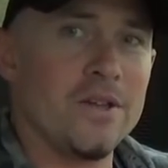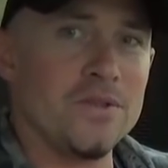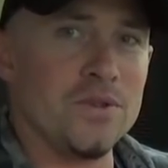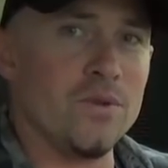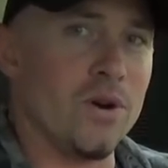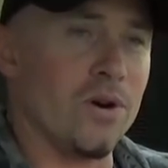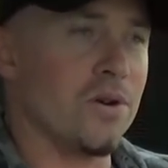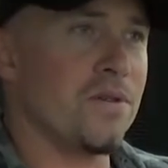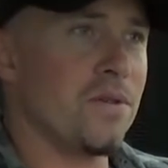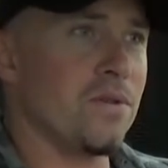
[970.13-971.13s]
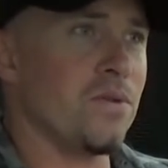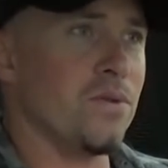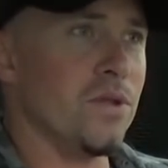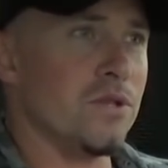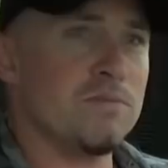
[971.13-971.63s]
to Earth
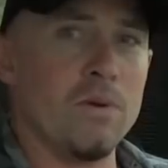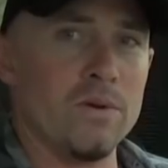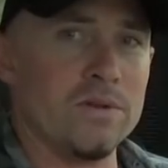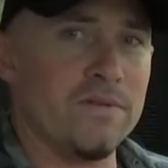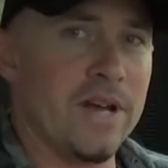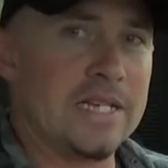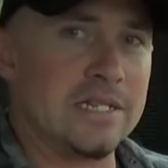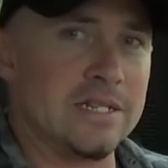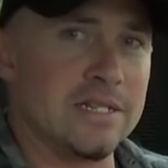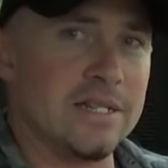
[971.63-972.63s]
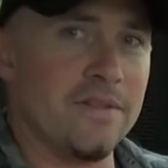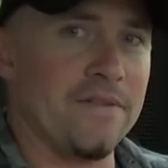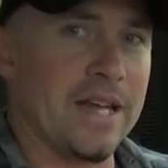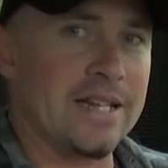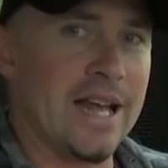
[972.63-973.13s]
through those portal devices and stuff
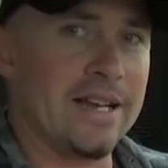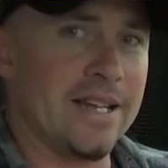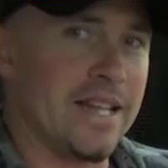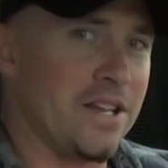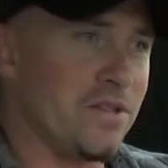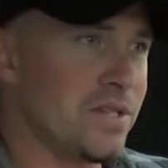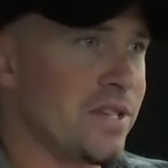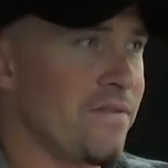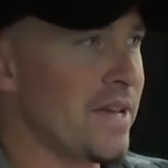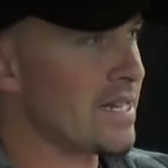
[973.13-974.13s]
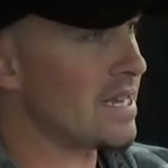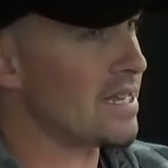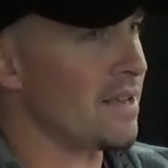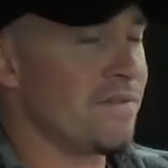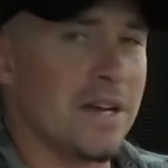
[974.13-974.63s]
like that. Can they do stuff like that?
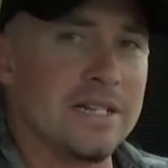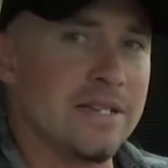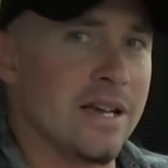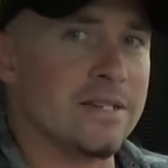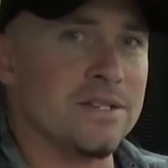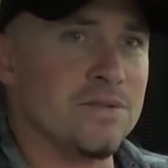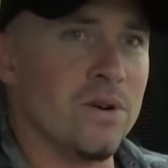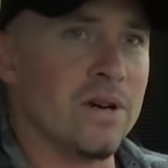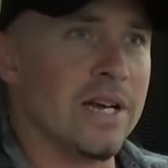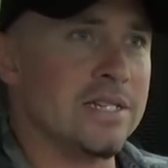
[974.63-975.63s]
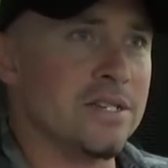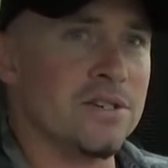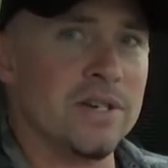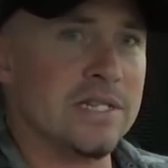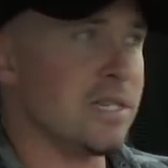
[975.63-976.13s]
They've got tech to do all kinds of
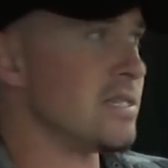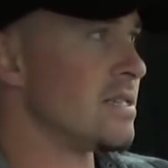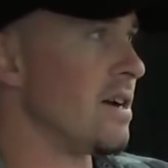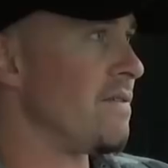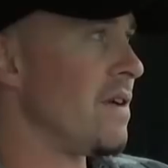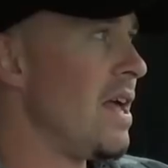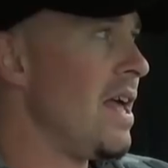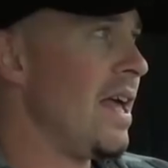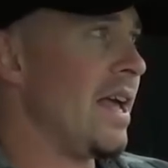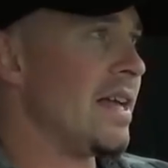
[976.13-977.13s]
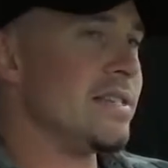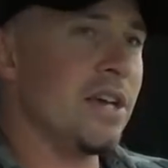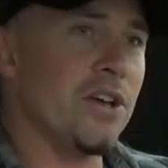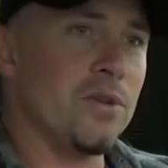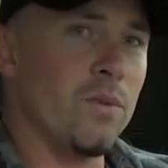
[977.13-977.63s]
crazy stuff. And
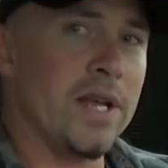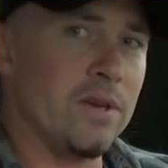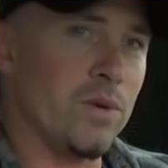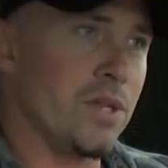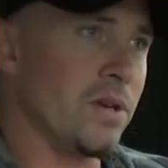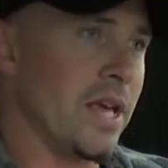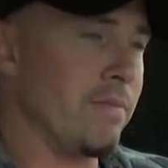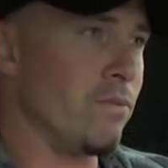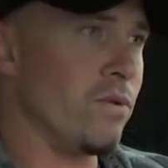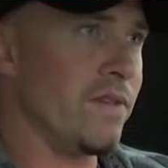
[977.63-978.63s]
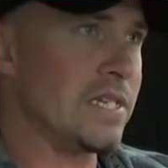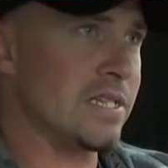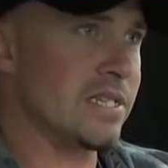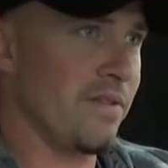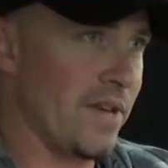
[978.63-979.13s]
the way that we look at movies
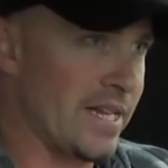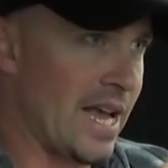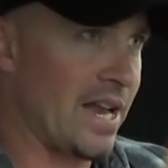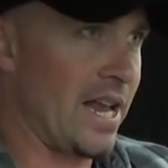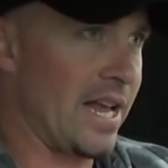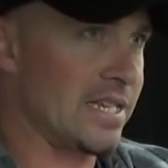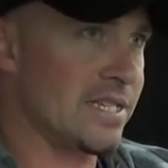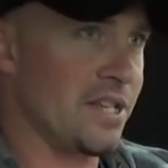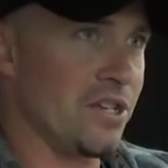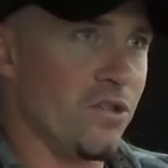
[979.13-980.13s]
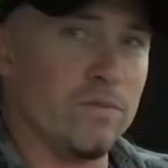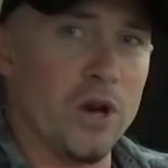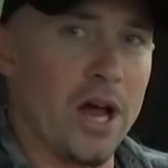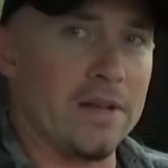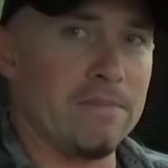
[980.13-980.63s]
and stuff like that as the
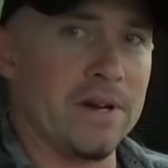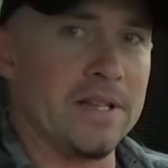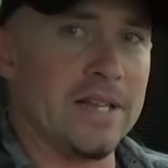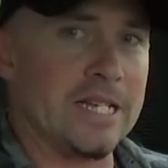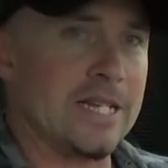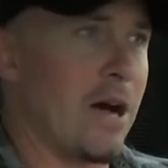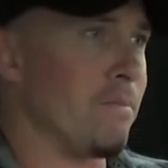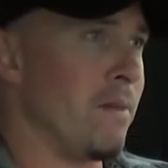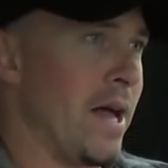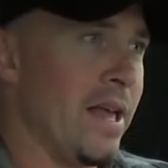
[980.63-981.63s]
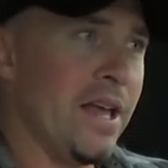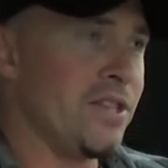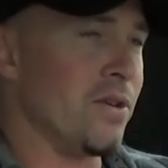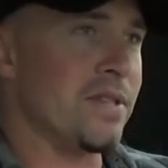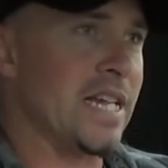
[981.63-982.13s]
Illuminati putting things out,
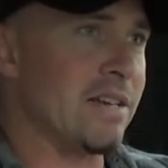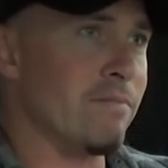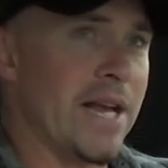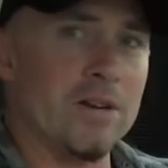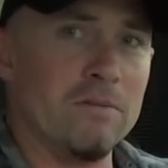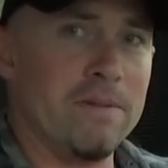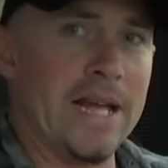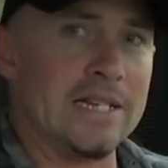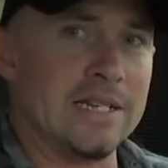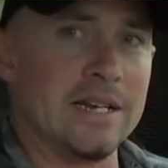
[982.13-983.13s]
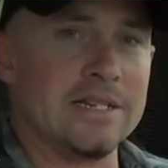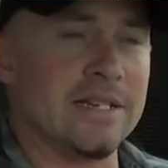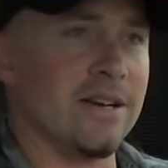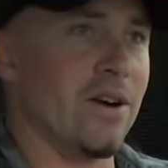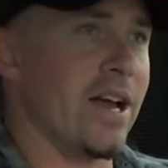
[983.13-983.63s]
don't think that Michael Bay is
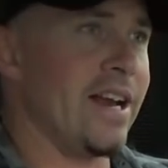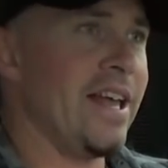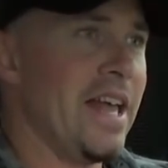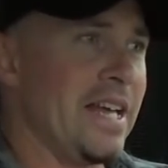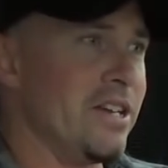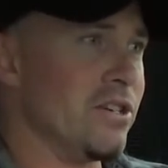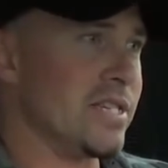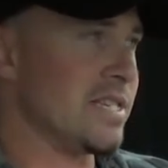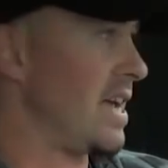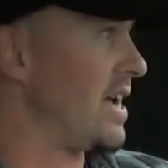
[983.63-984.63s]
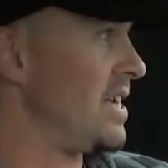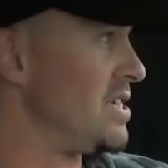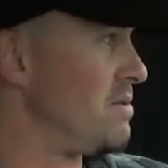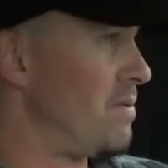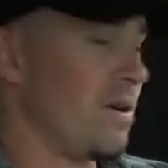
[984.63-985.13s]
innocent, all right? He knows exactly,
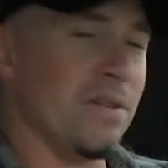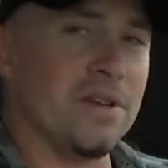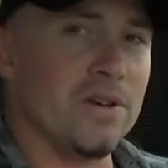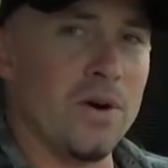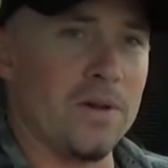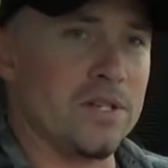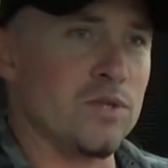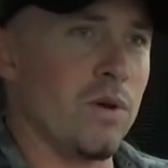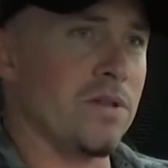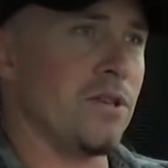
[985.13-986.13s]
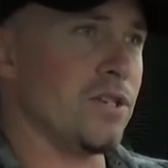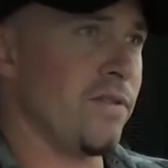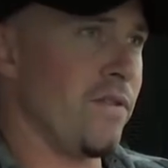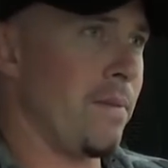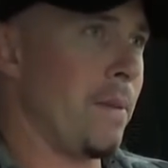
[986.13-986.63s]
he's a part of the occult as well too.
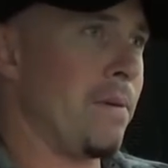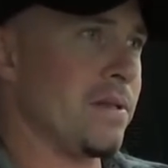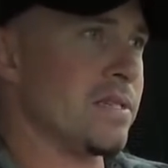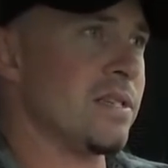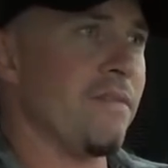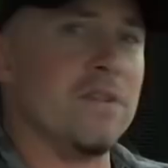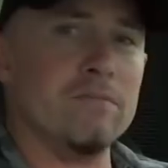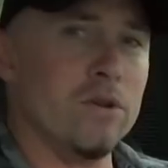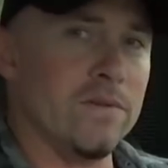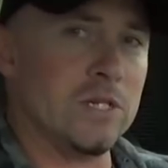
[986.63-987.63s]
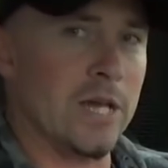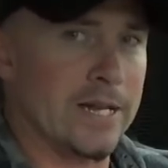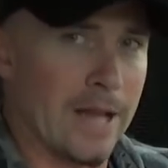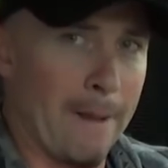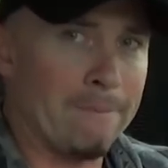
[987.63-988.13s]
So for them to put the stuff in movies
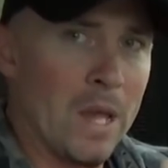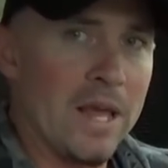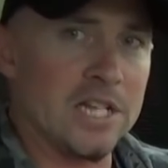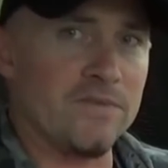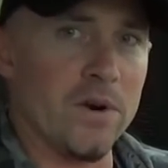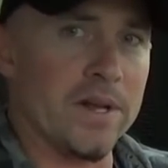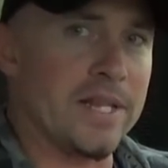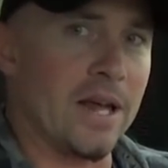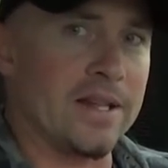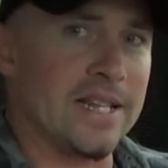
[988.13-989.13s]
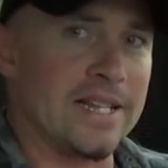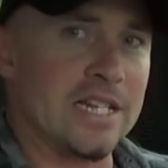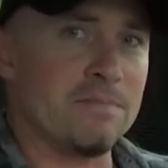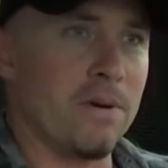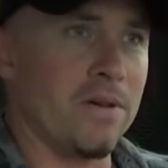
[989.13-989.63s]
like that, it's very telling that
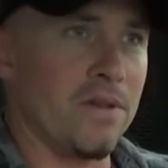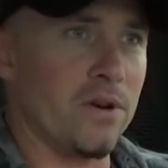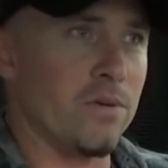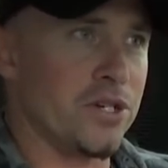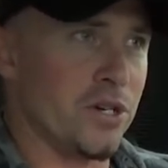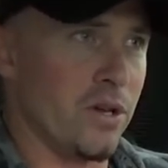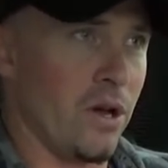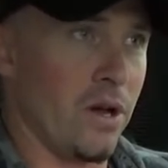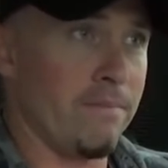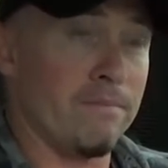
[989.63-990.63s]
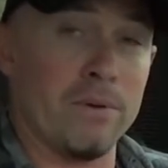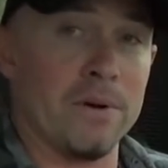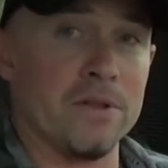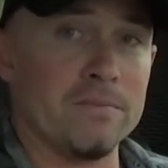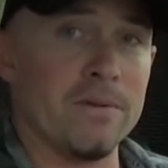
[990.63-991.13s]
that's part of their original, part
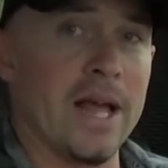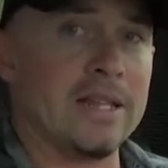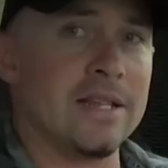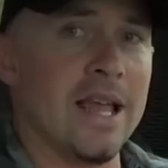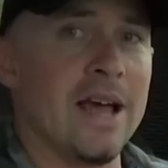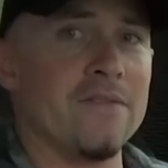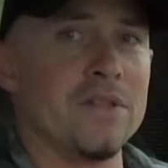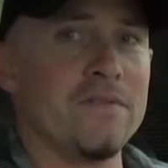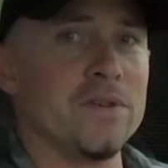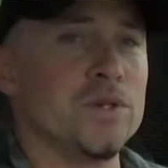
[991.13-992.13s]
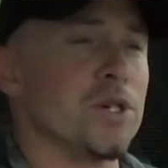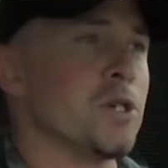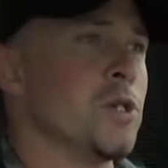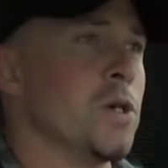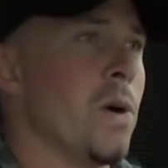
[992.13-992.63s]
of their plan that they have in the future
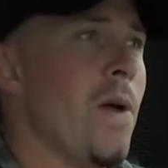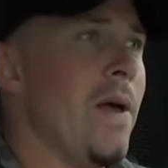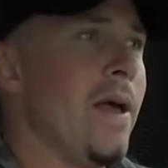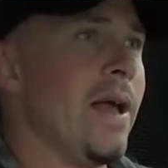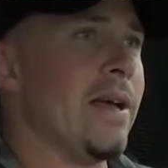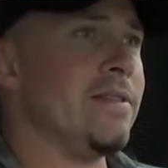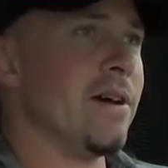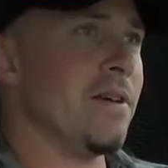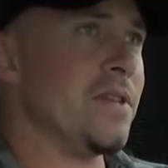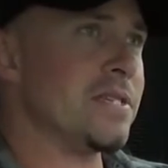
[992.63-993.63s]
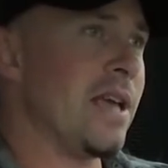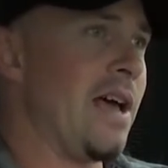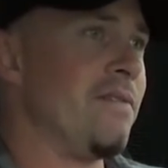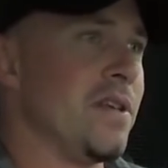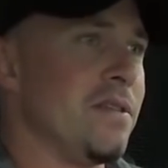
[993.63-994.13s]
too. And this
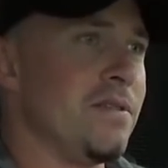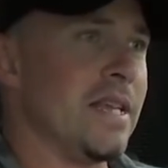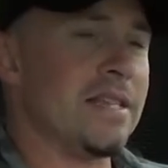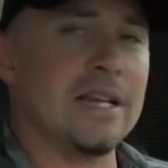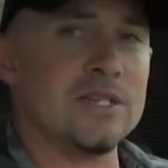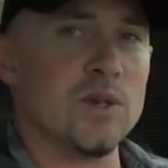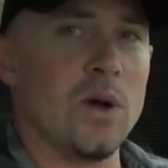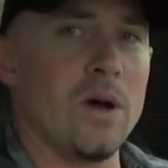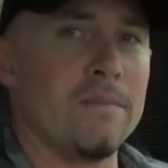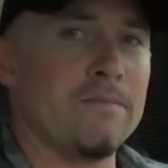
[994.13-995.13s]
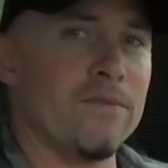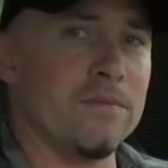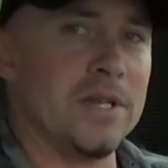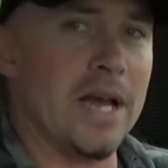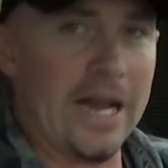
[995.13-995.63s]
heaven that they saw from
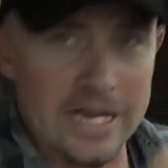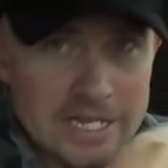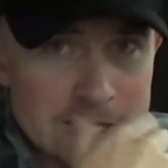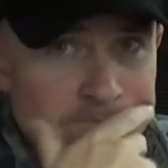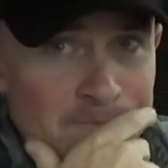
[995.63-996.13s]
the 90s